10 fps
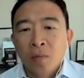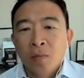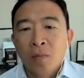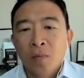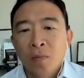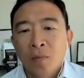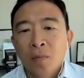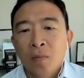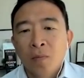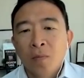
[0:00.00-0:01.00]

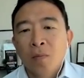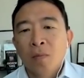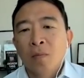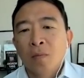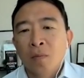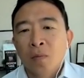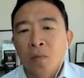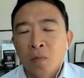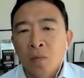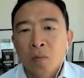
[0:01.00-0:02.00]

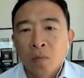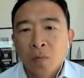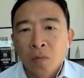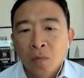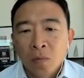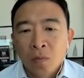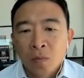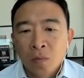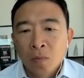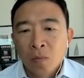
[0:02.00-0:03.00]

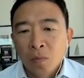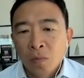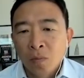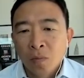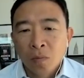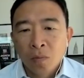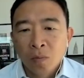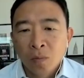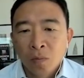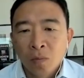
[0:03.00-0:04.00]

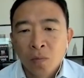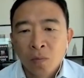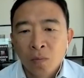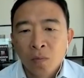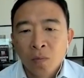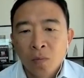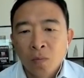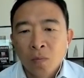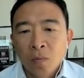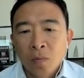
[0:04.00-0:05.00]

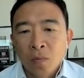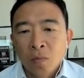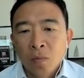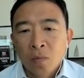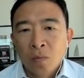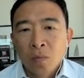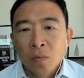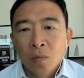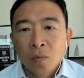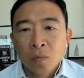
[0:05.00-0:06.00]

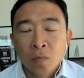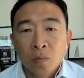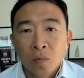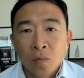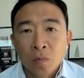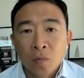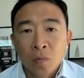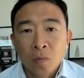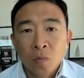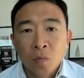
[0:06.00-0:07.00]

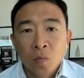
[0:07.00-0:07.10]
This person isn't speaking.